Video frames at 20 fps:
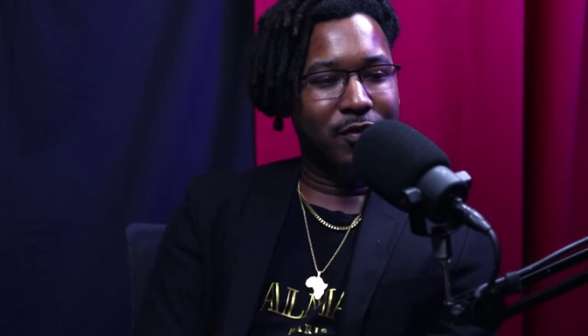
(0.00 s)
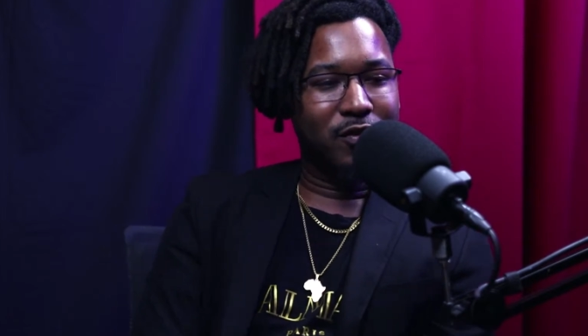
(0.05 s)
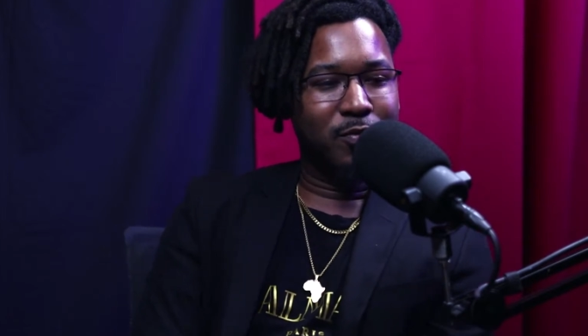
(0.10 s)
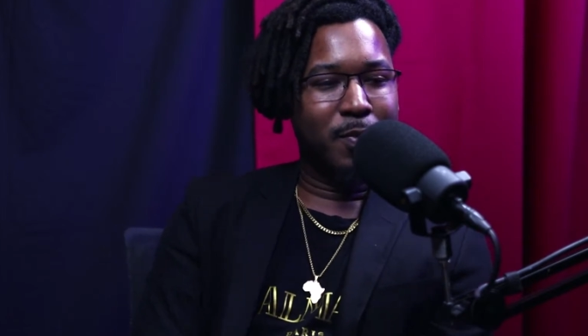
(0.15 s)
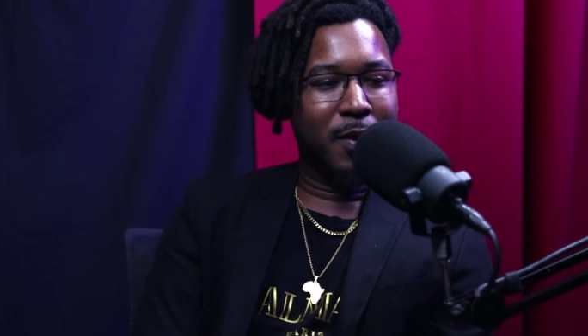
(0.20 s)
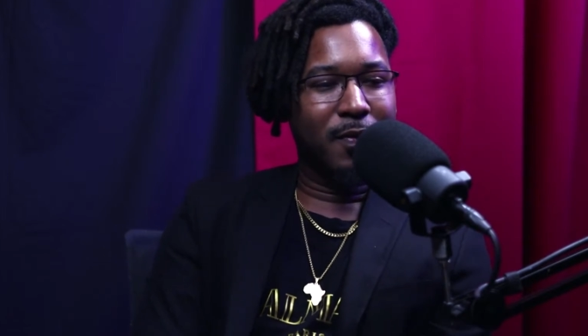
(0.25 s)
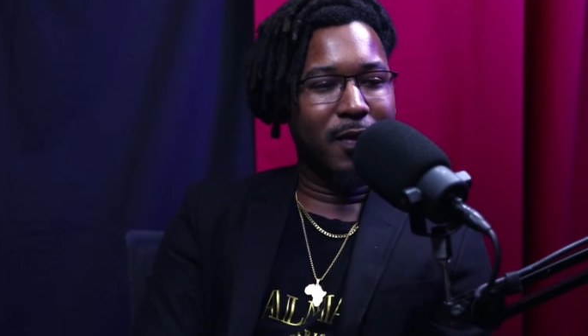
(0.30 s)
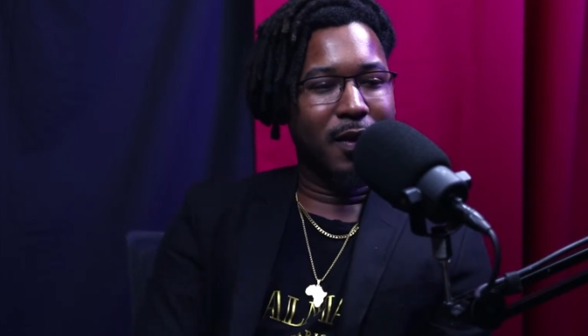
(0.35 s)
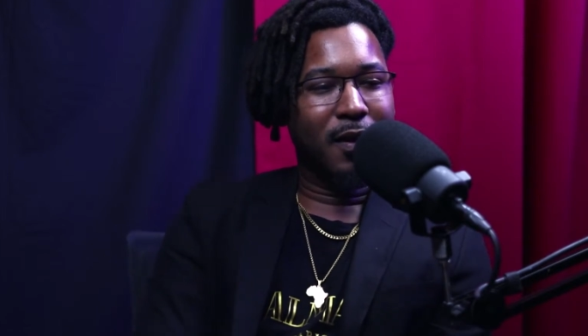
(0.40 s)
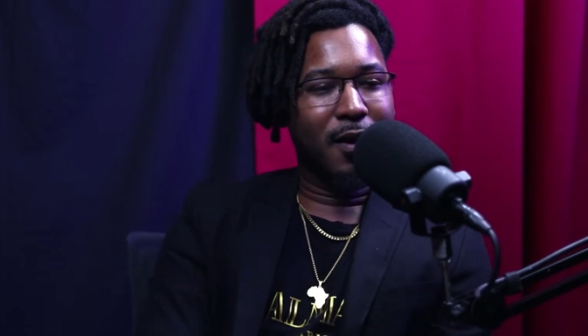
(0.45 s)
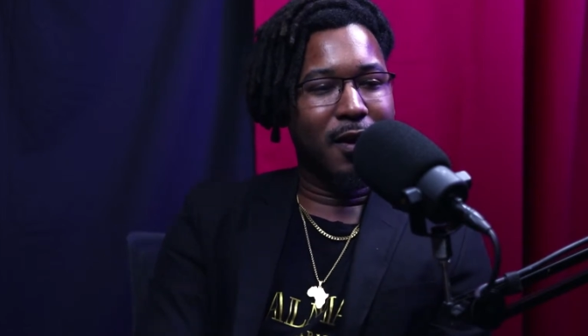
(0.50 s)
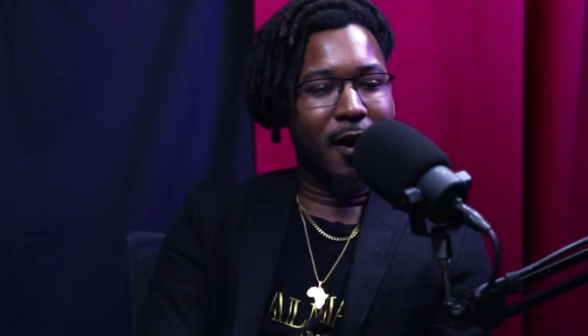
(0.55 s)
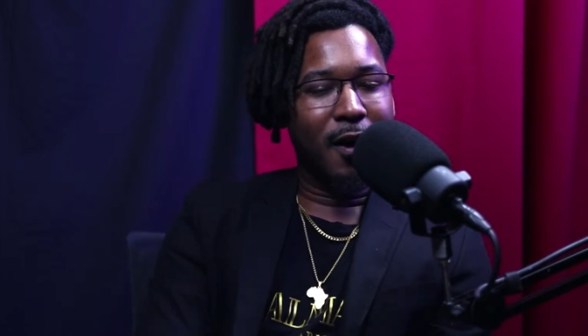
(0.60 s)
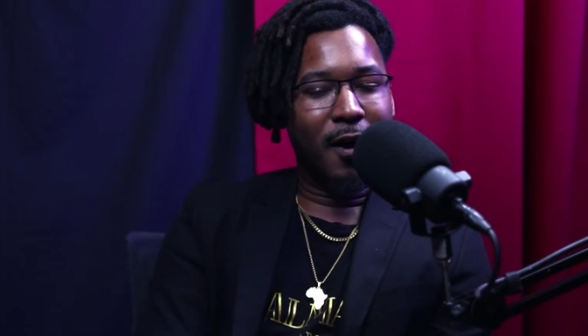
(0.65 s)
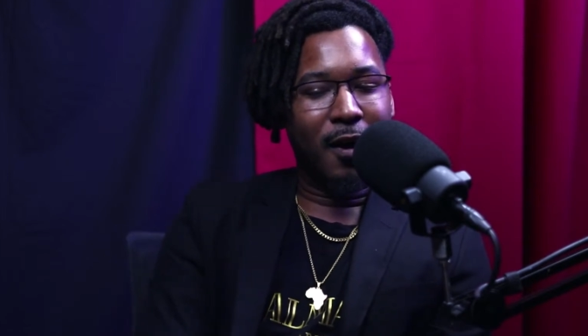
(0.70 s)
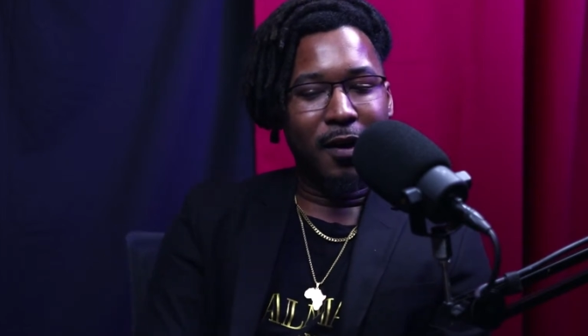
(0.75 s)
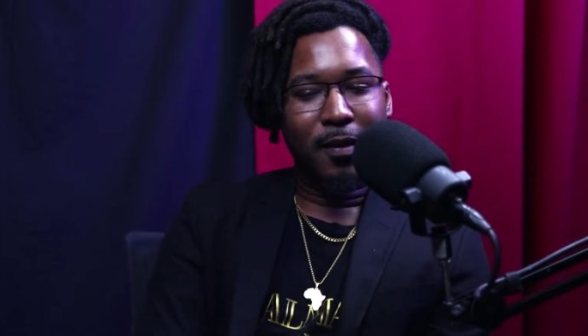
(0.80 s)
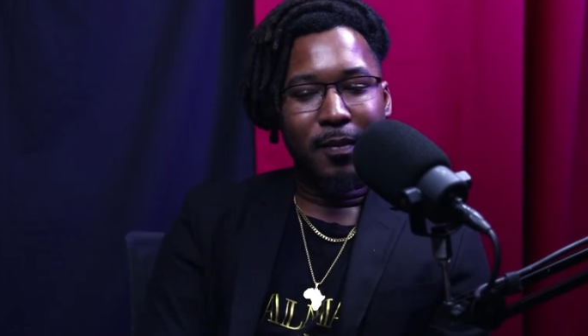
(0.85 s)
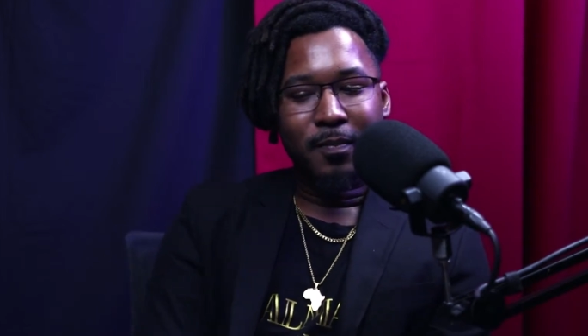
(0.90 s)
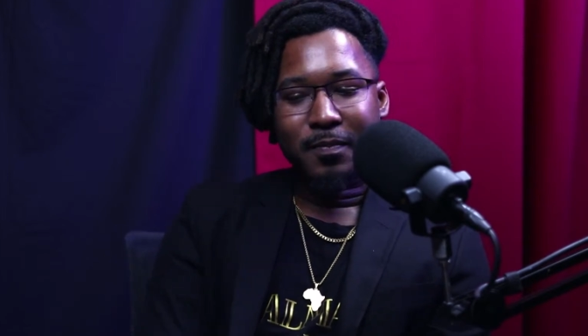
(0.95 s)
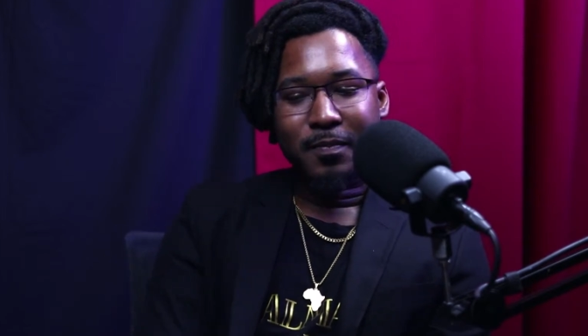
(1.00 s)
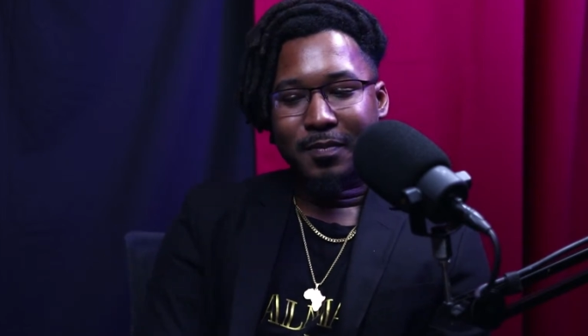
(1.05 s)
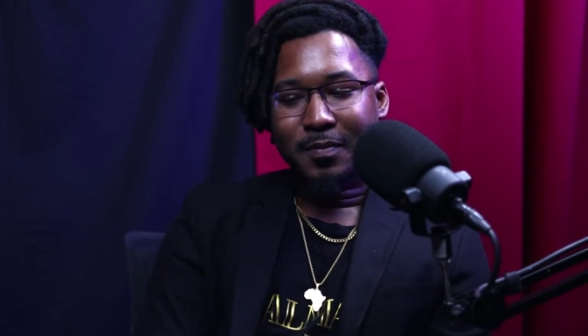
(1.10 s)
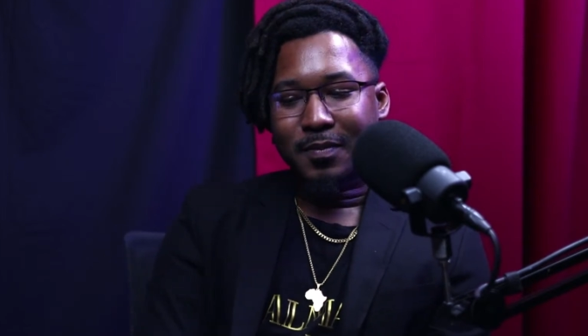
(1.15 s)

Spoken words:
Just being the guy